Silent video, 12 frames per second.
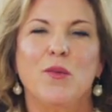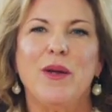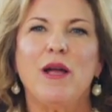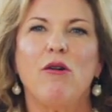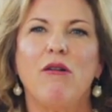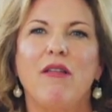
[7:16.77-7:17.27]

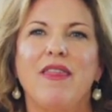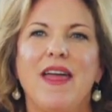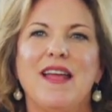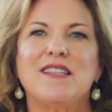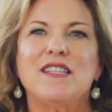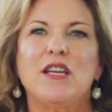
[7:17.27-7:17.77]
We call
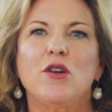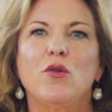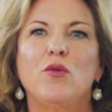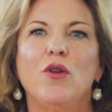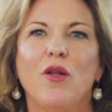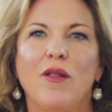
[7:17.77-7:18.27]
that
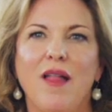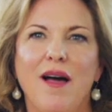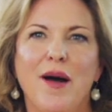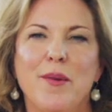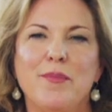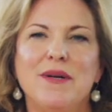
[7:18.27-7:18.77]
tikkun
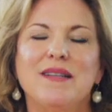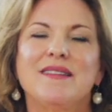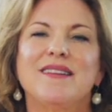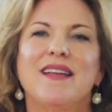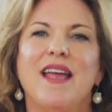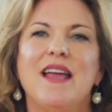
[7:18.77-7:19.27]
olam,
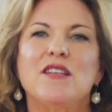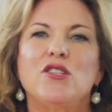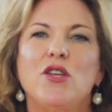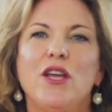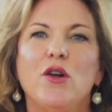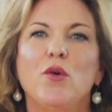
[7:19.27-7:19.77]
and
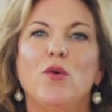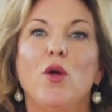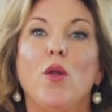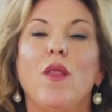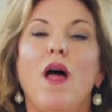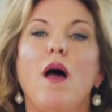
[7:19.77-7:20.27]
tikkun
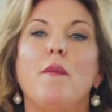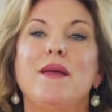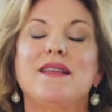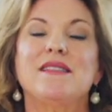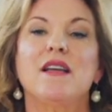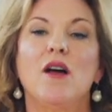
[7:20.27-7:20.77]
olam
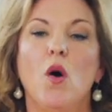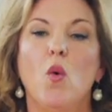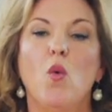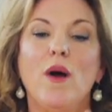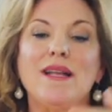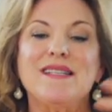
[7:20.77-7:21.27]
is
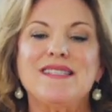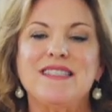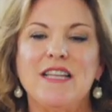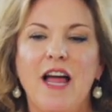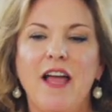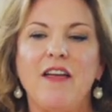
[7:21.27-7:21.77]
one's
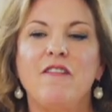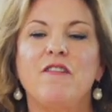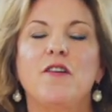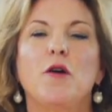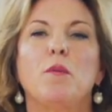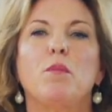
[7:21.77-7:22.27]

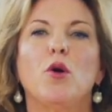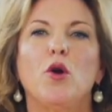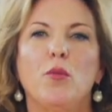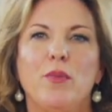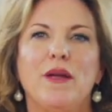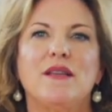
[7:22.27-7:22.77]
life
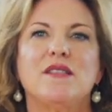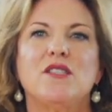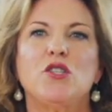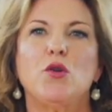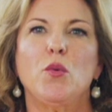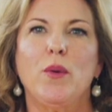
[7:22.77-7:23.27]
purpose
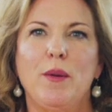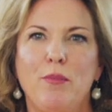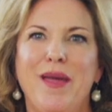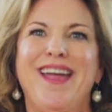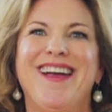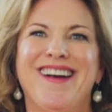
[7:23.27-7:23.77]
to
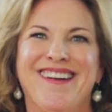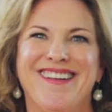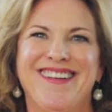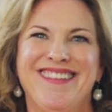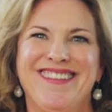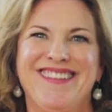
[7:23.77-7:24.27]

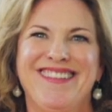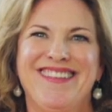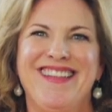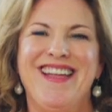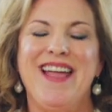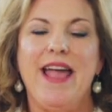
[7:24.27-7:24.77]
repair.
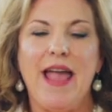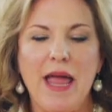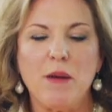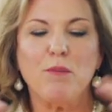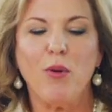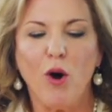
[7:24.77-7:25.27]

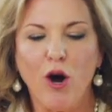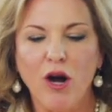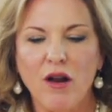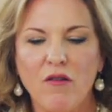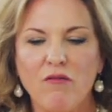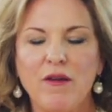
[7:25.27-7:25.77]
And
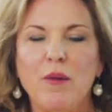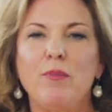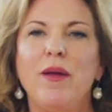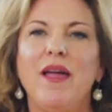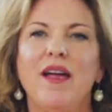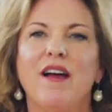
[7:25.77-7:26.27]
part of
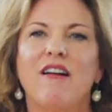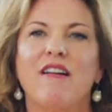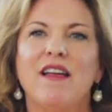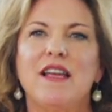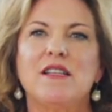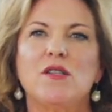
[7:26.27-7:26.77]

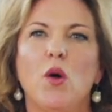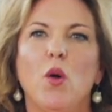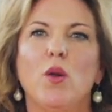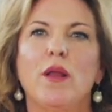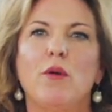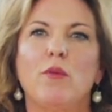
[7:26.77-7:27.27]
repair is
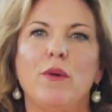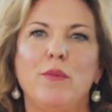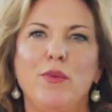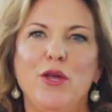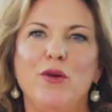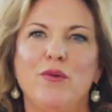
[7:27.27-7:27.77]
holy
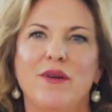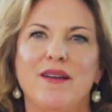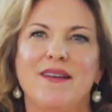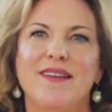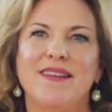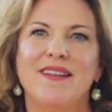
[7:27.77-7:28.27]
rebuke.